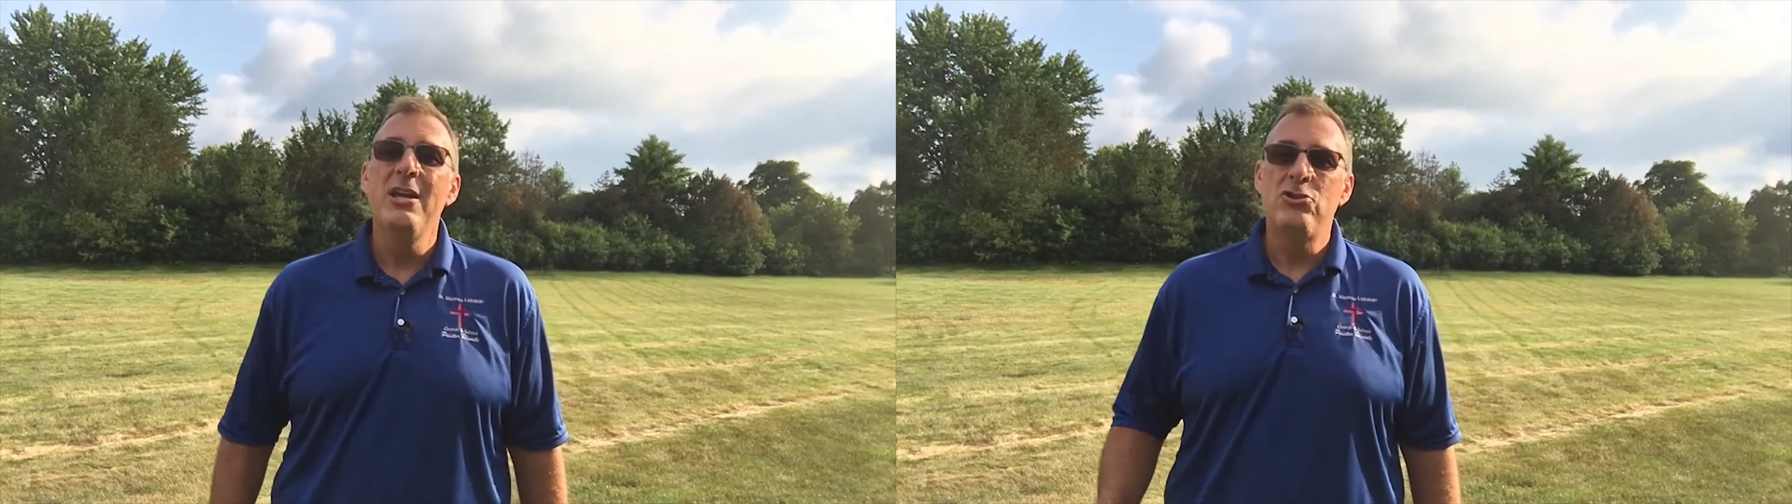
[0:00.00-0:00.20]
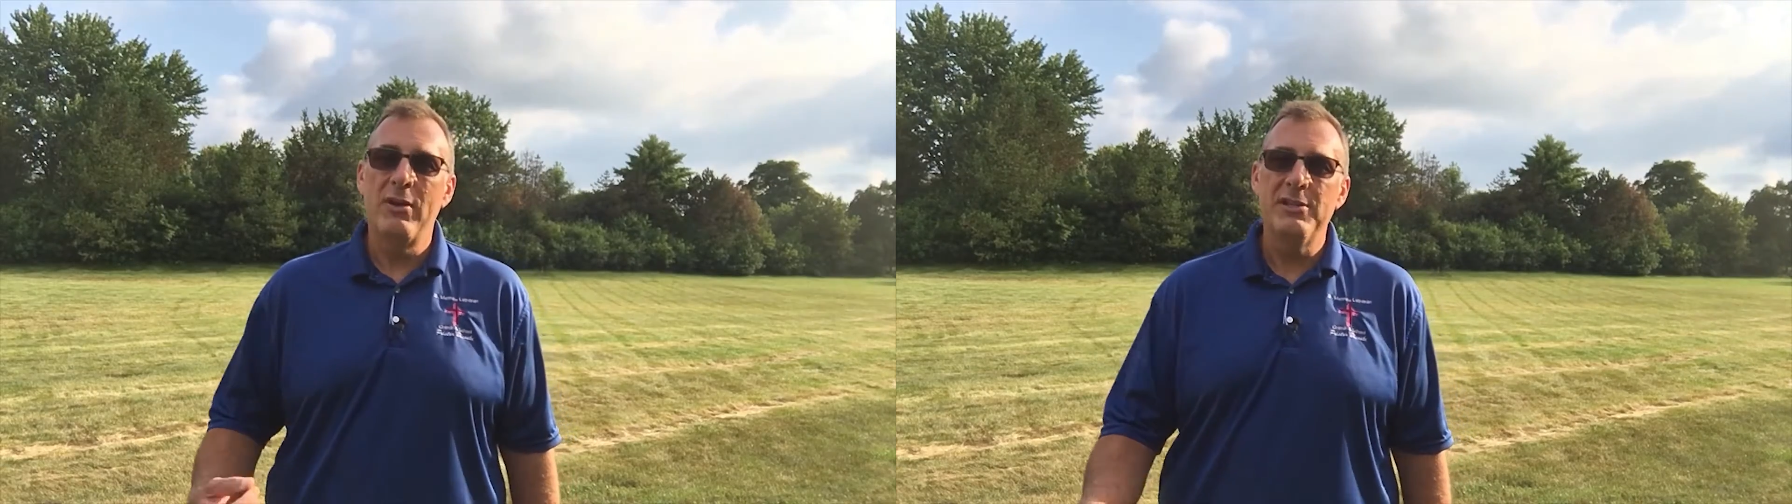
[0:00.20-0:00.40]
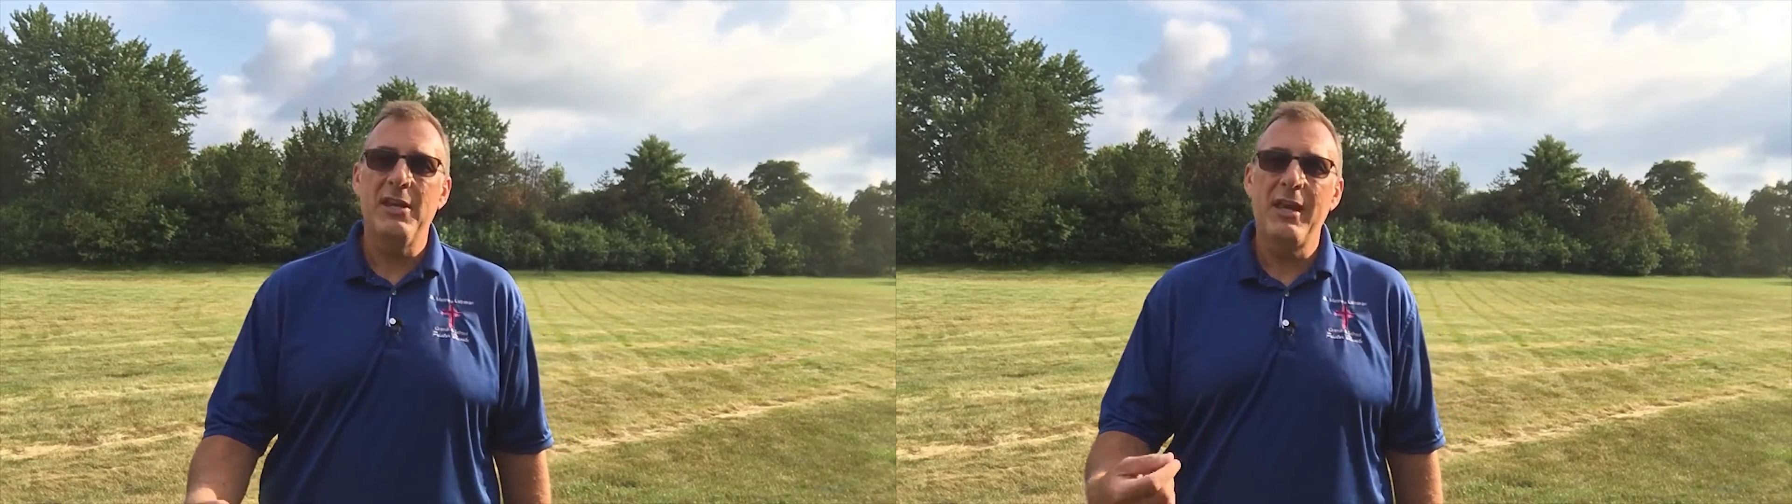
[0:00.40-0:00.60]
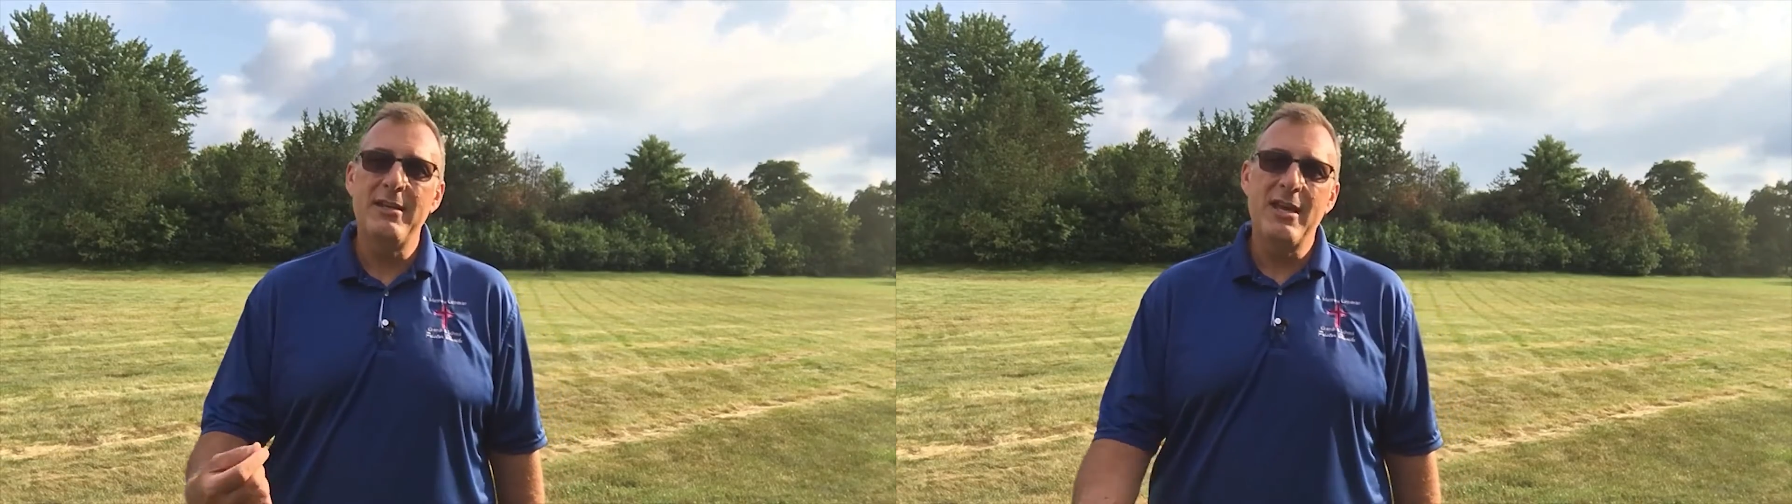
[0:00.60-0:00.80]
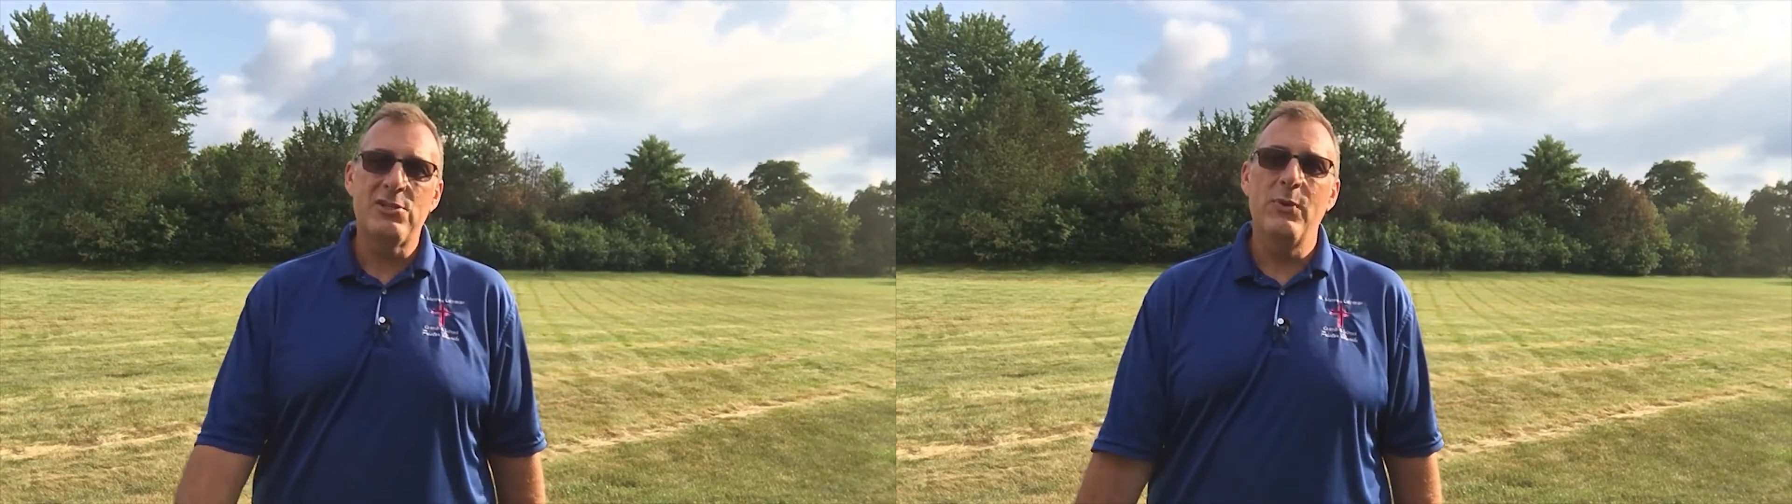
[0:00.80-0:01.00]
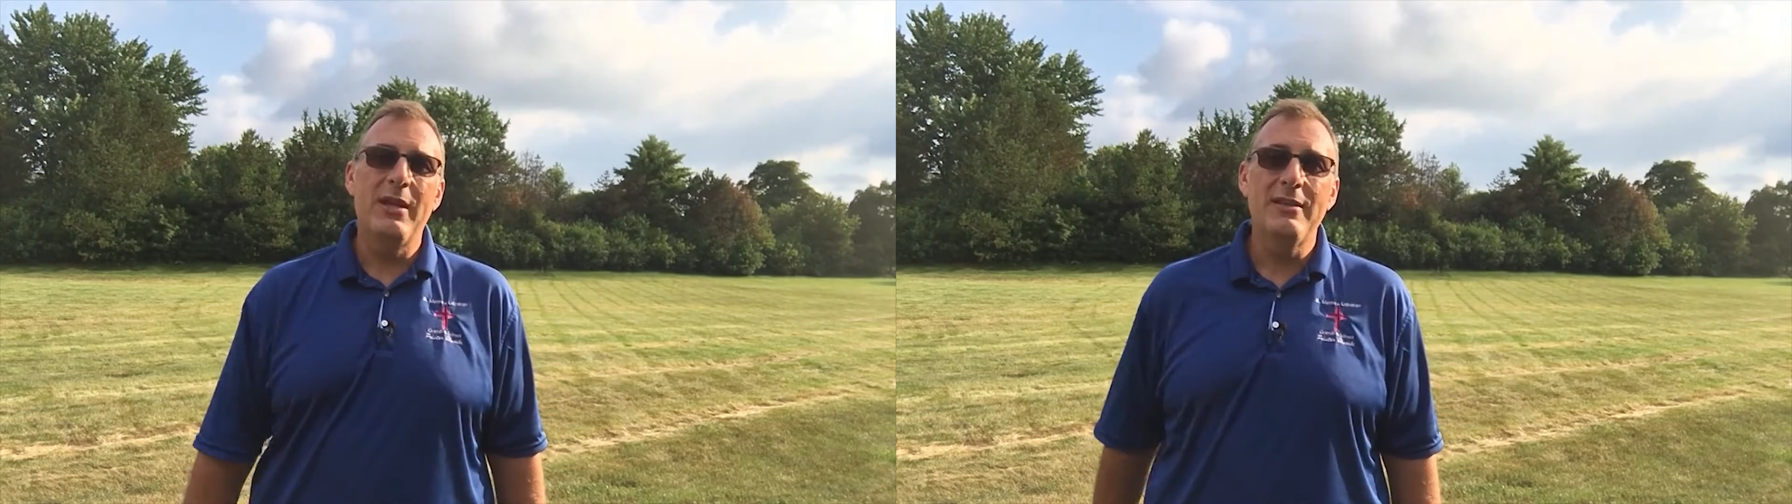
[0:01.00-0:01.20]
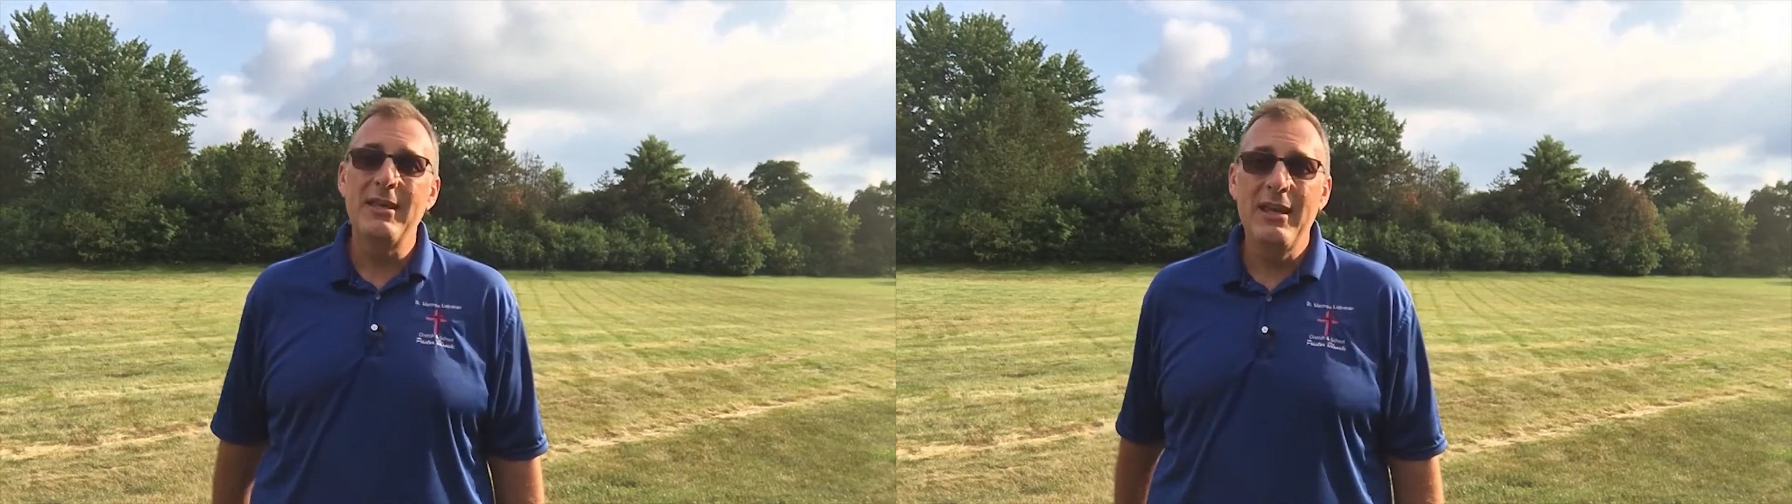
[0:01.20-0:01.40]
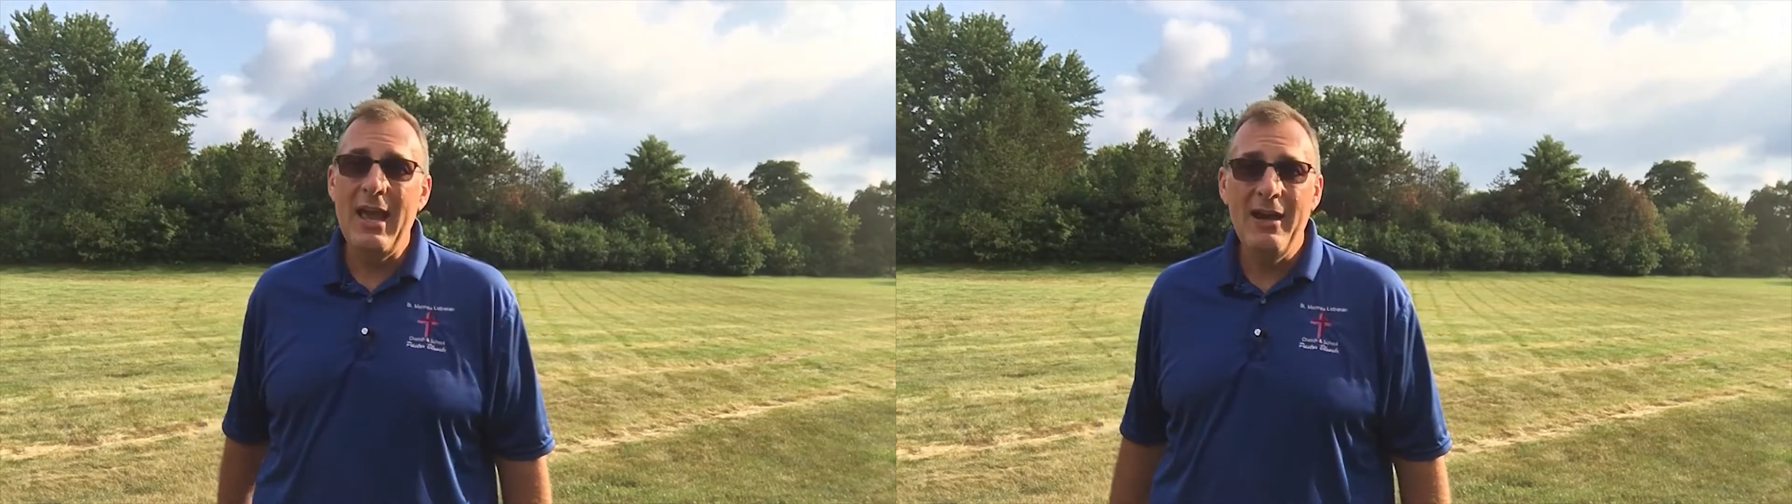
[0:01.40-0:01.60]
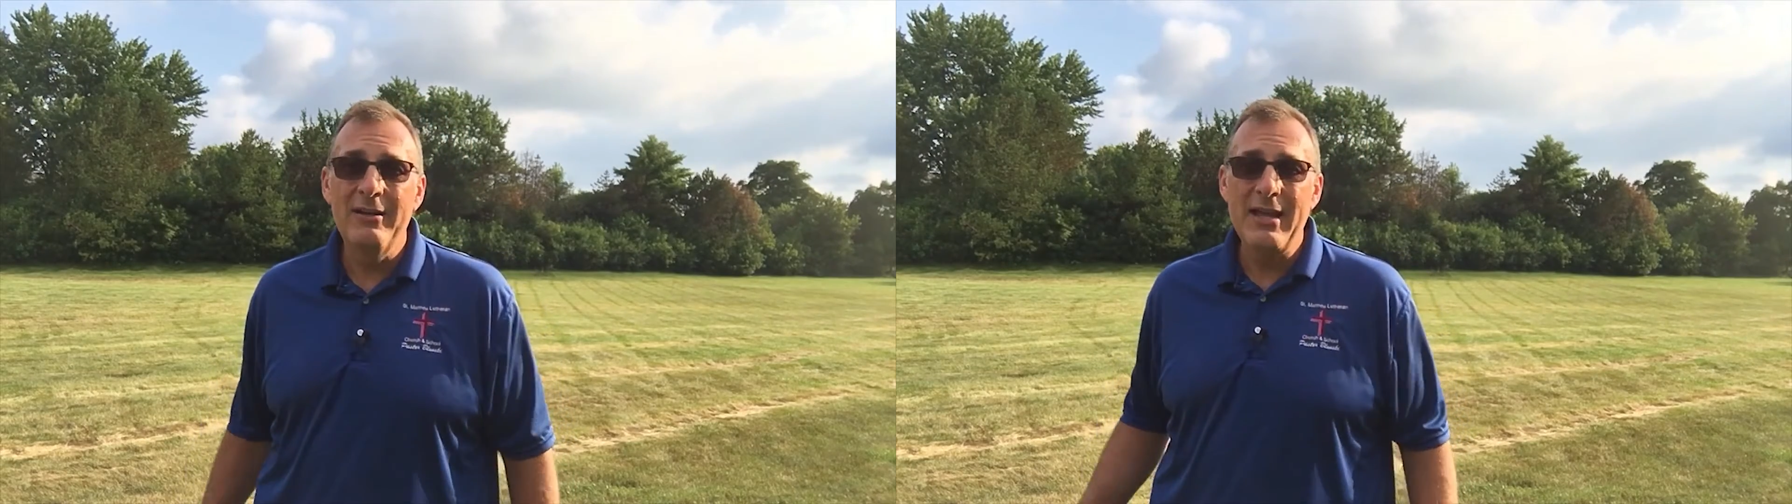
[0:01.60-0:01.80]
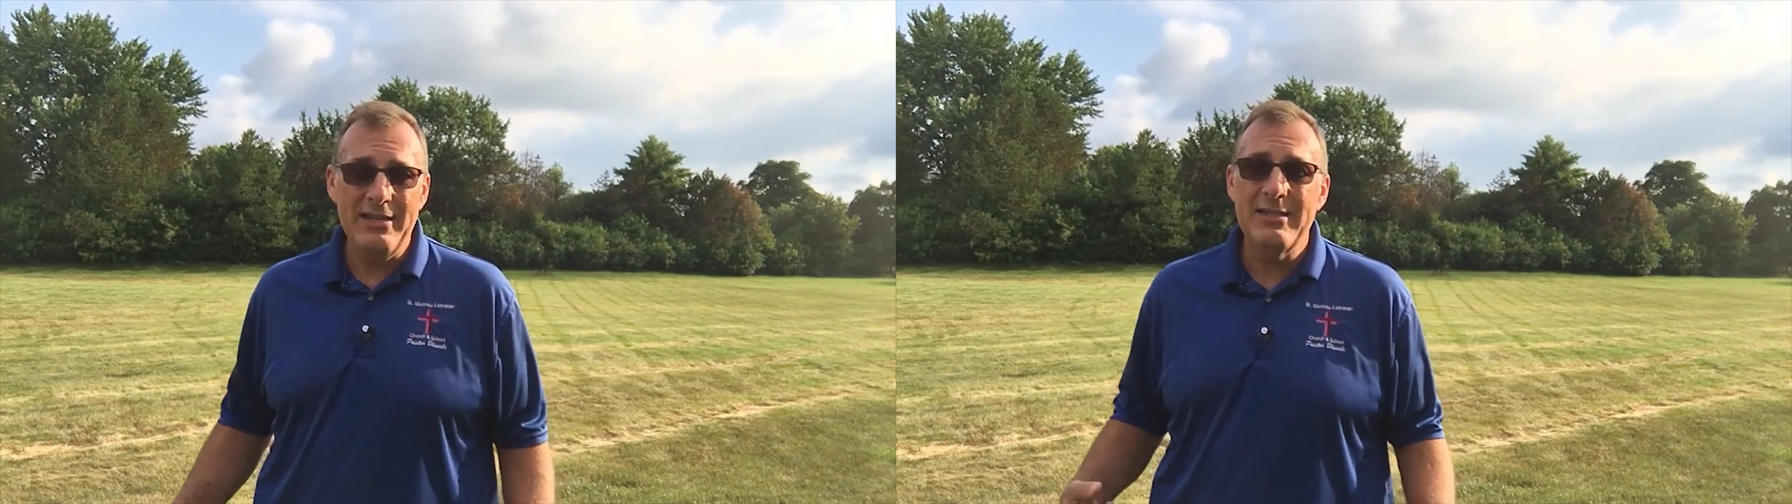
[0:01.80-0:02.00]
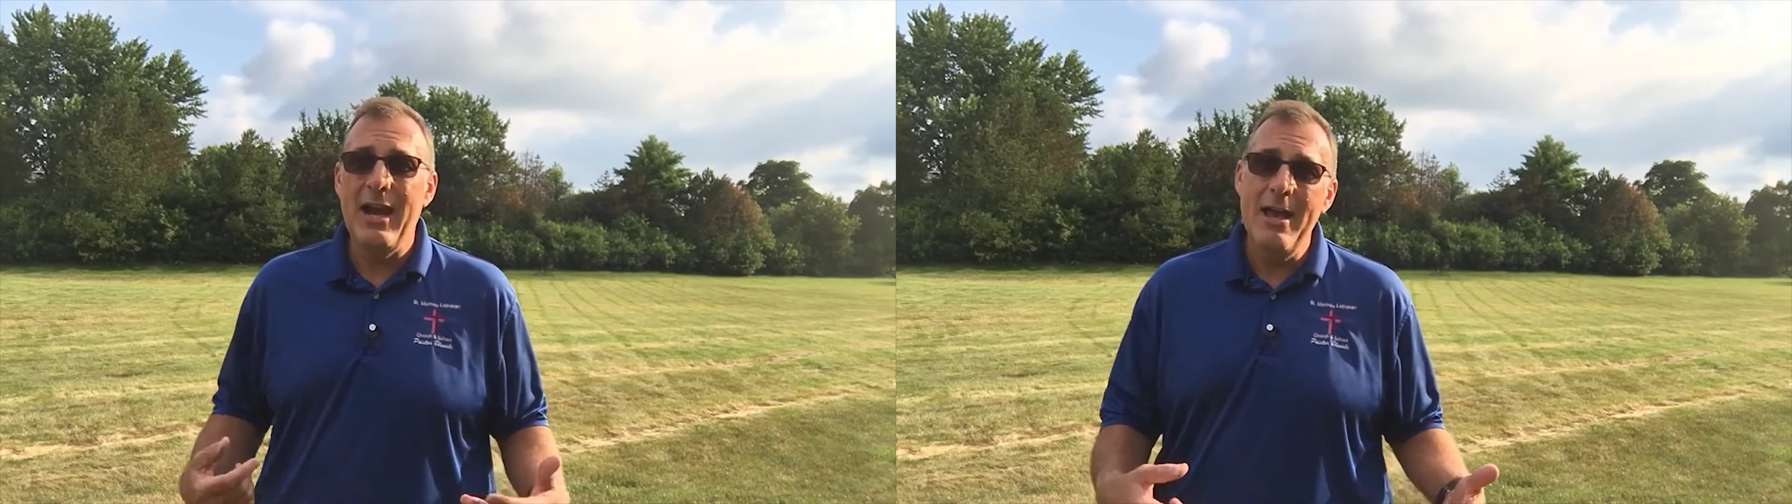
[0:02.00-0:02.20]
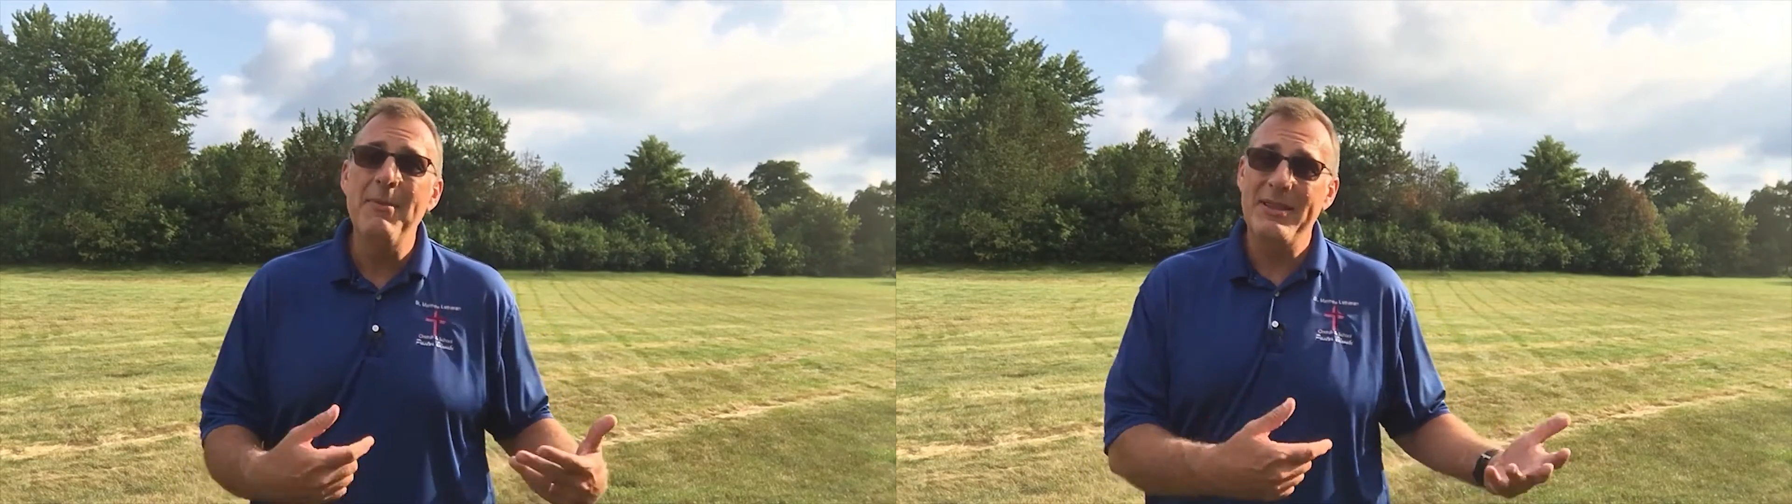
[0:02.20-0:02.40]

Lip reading: Join us again next time